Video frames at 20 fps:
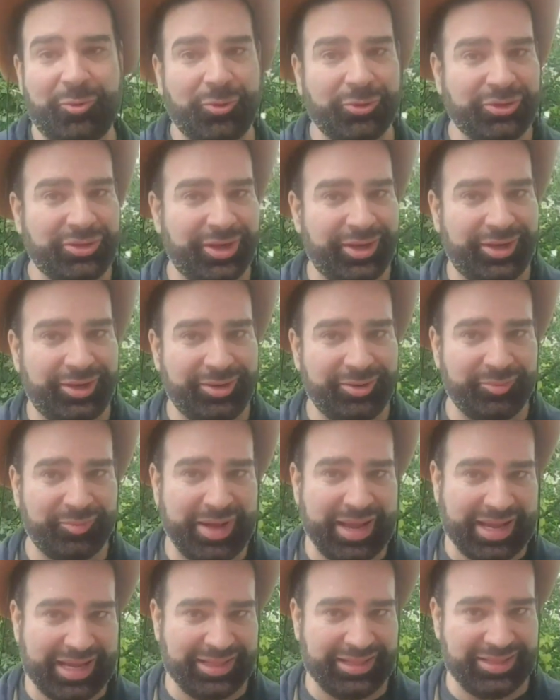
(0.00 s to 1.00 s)
water
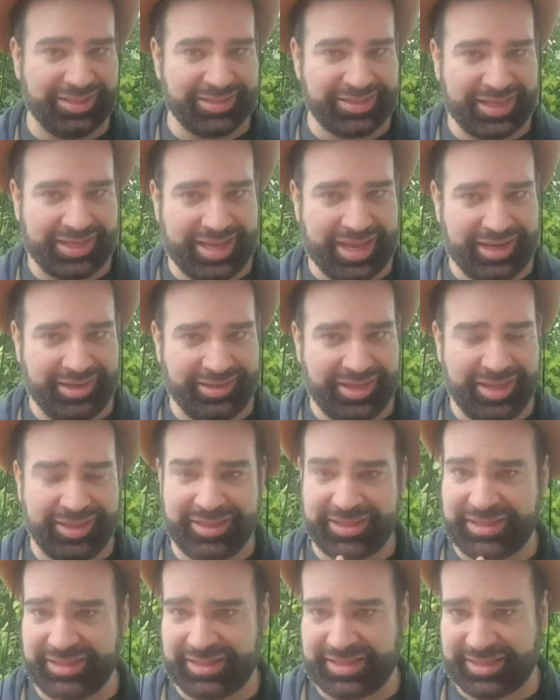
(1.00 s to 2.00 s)
my cuttings again, yeah?
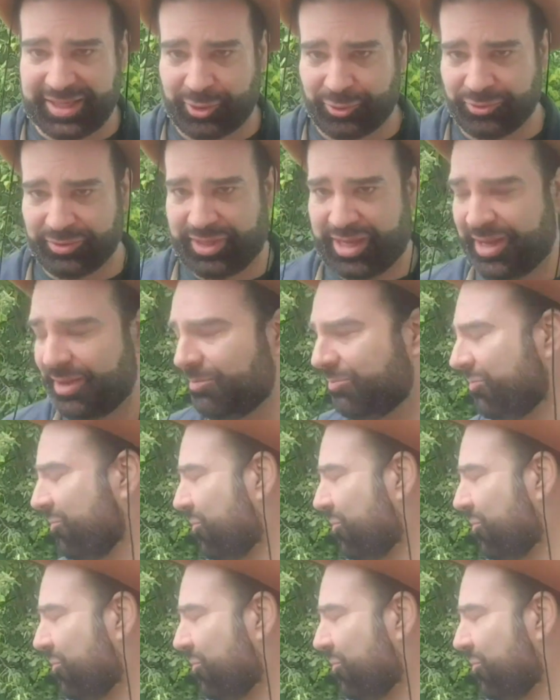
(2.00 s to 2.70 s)
This is the second time